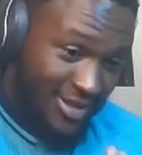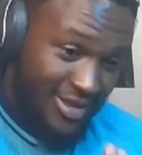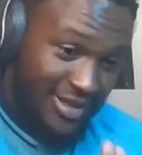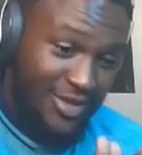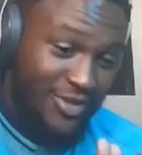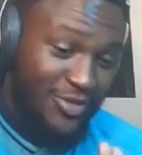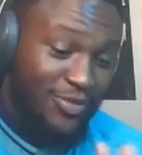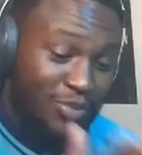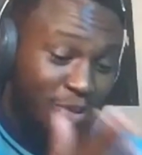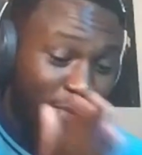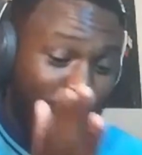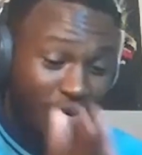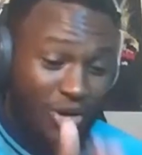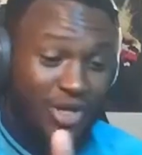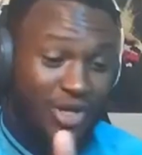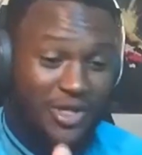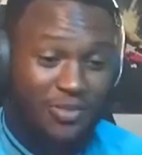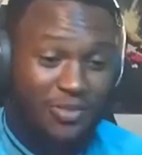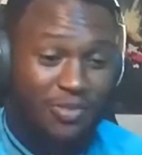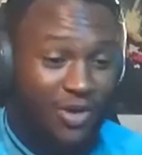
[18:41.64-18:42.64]
You put
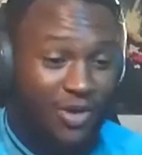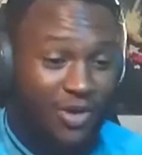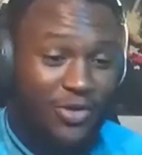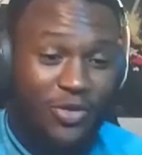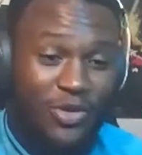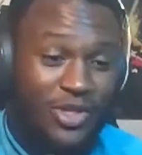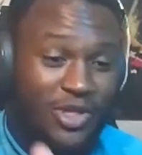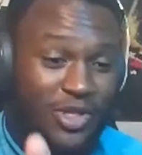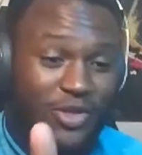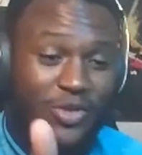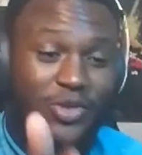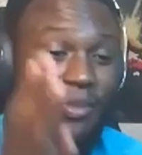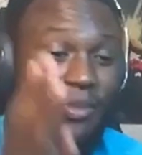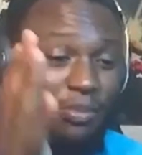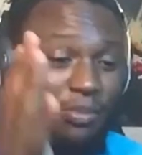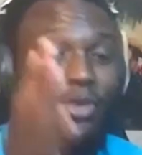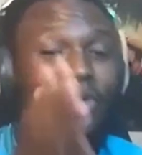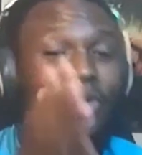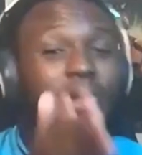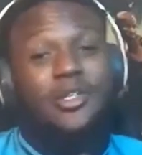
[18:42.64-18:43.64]
on this path. You
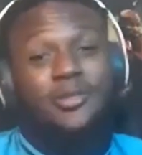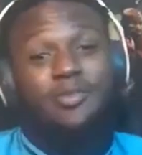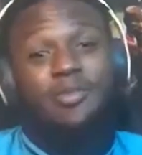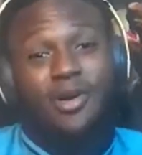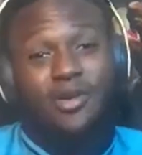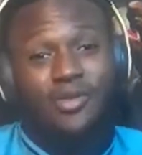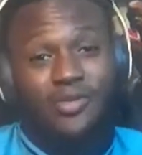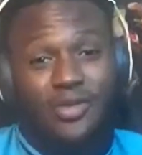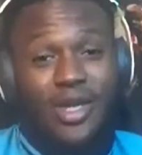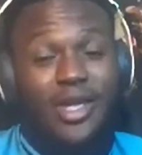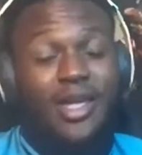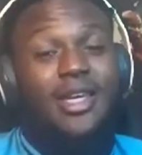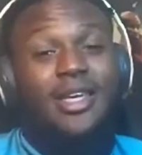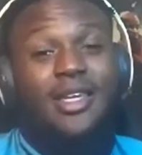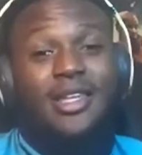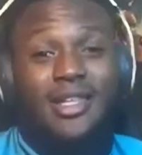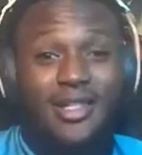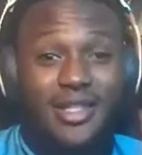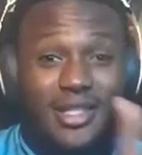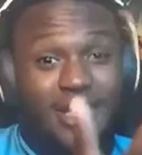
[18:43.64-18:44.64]
wasn't put on this path.
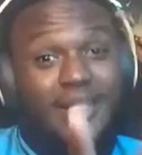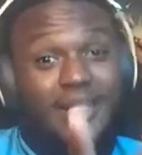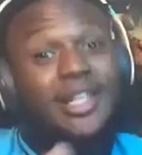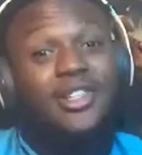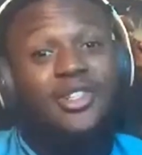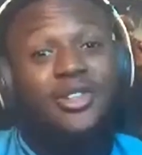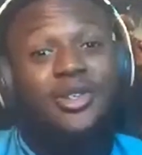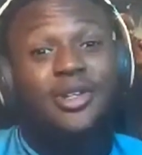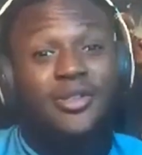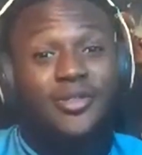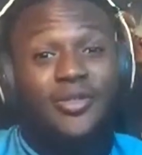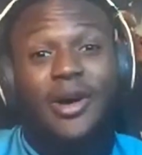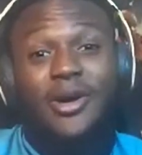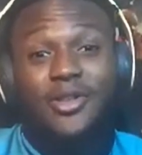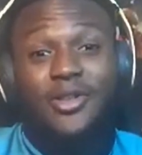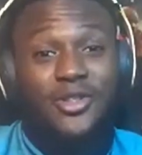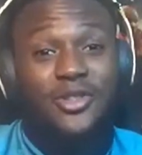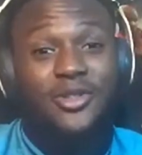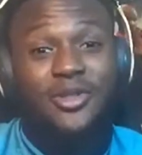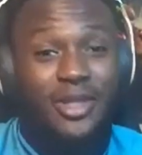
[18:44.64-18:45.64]
It literally
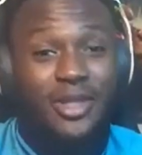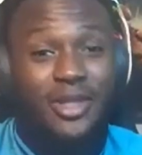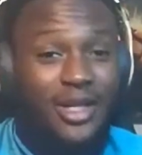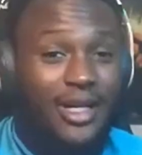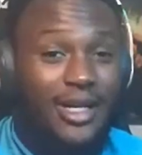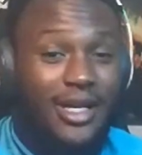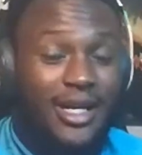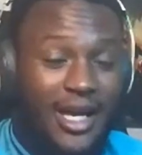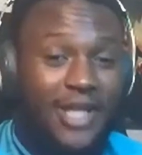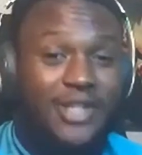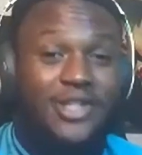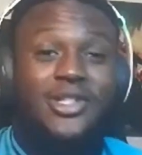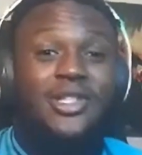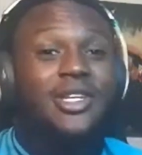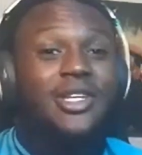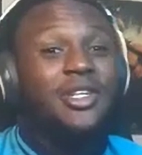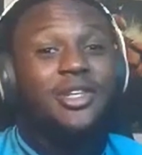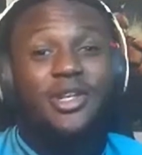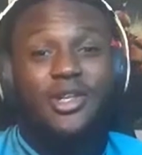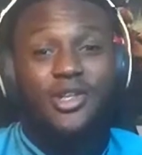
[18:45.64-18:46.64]
found you. As you
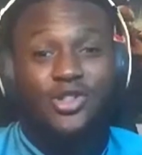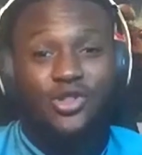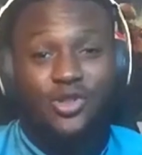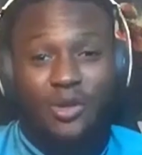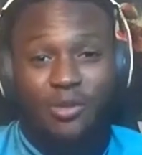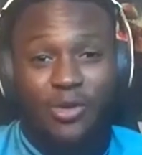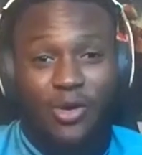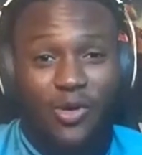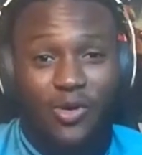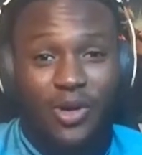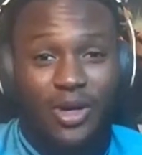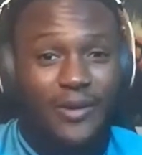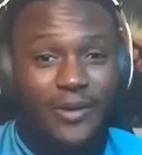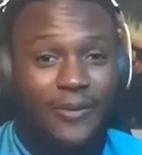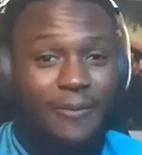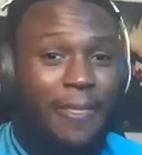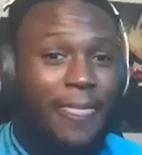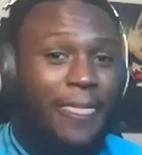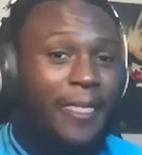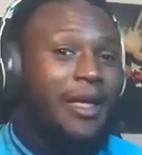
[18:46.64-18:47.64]
said, you didn't drop no
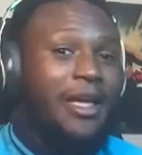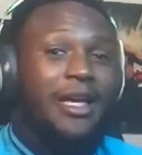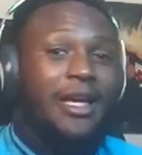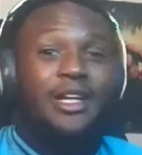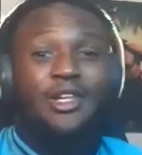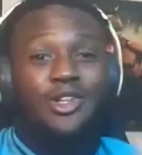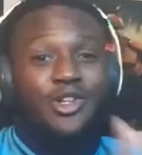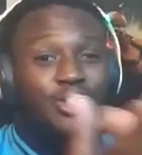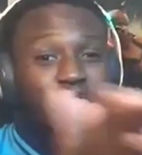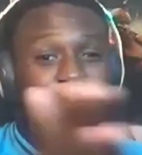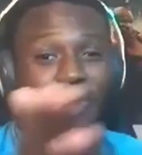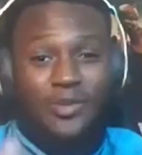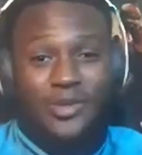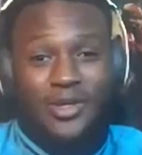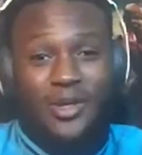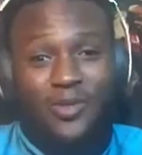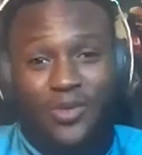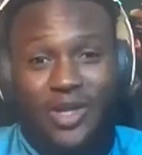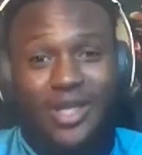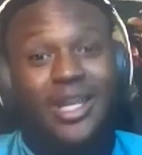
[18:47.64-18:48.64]
one, and then you drop
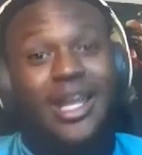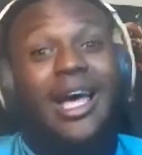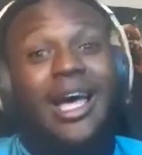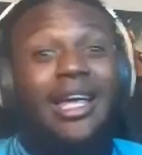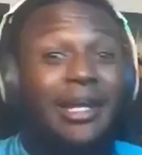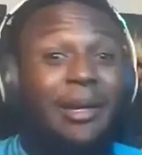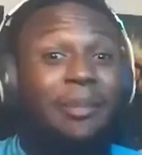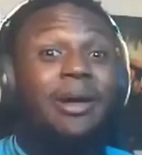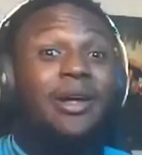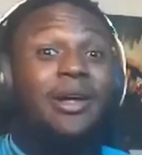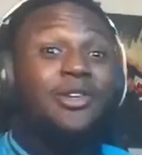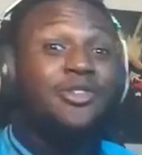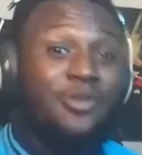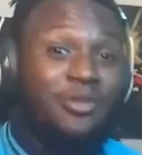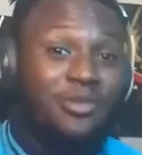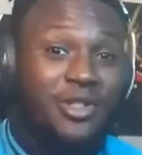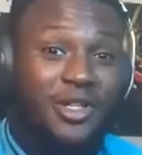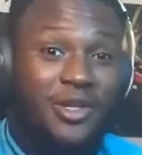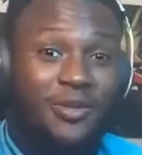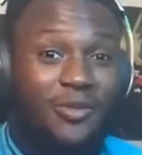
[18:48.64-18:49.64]
someone at the
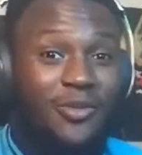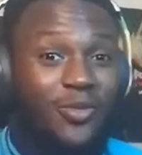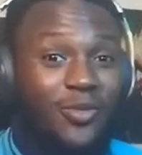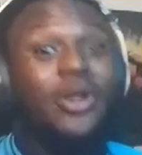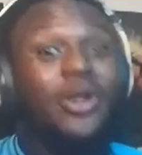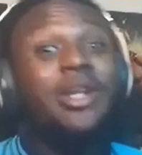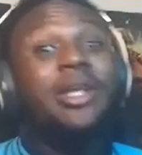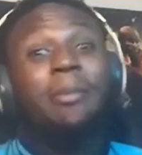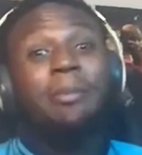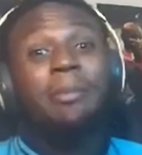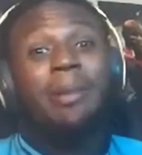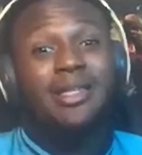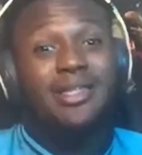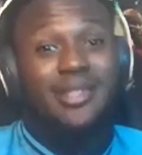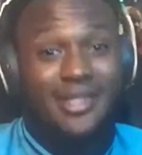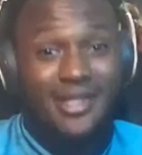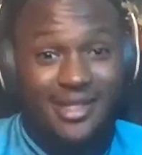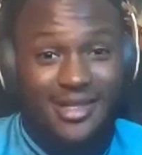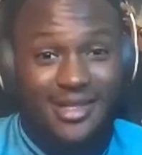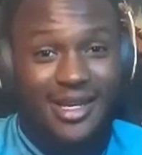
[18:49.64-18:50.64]
Matchroom gym when it
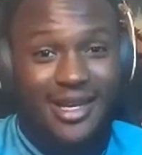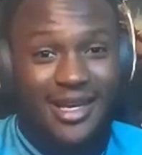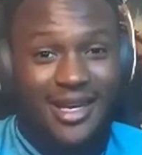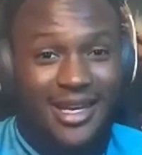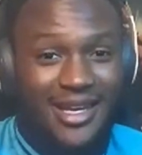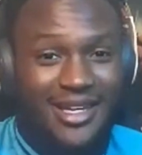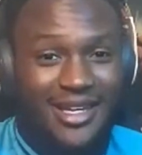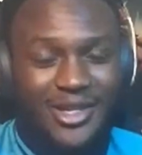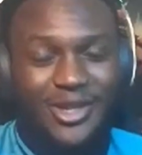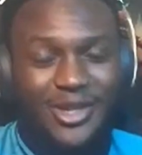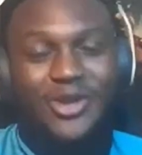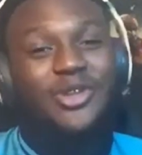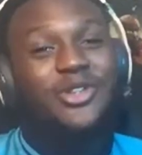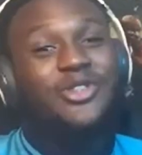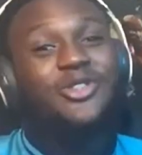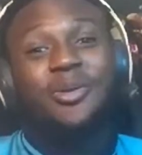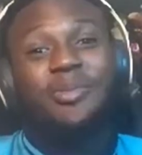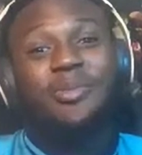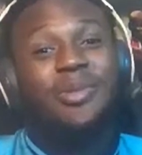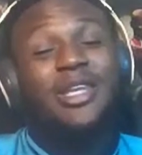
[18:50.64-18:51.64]
matters. You could
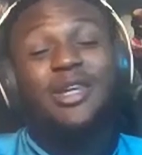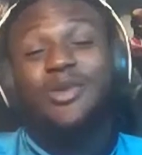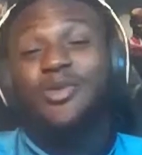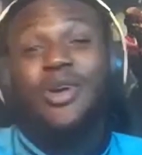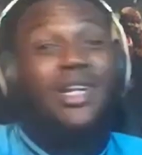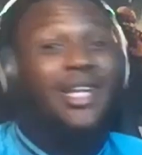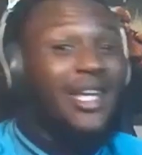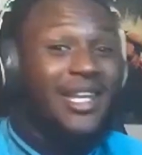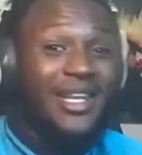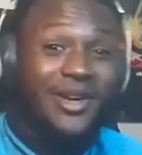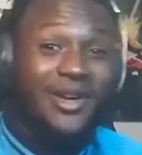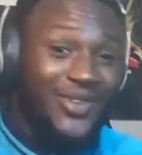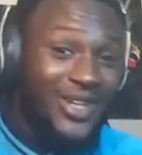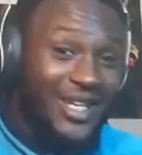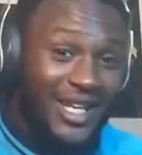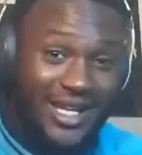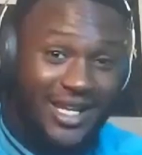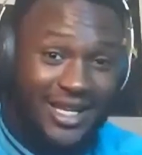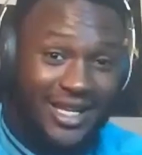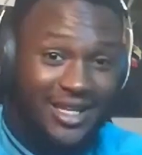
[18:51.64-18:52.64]
have dropped anyone any other
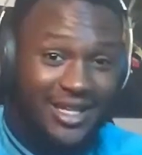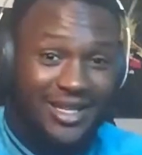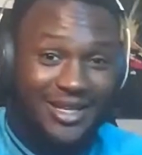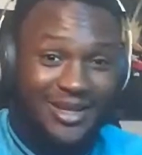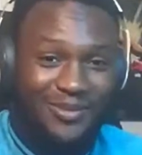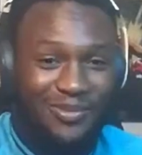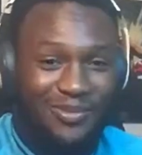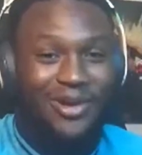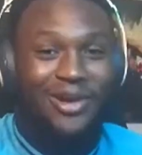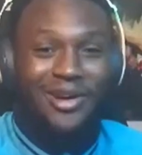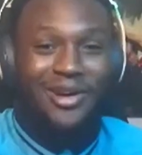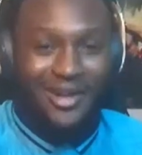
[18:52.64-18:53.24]
day, but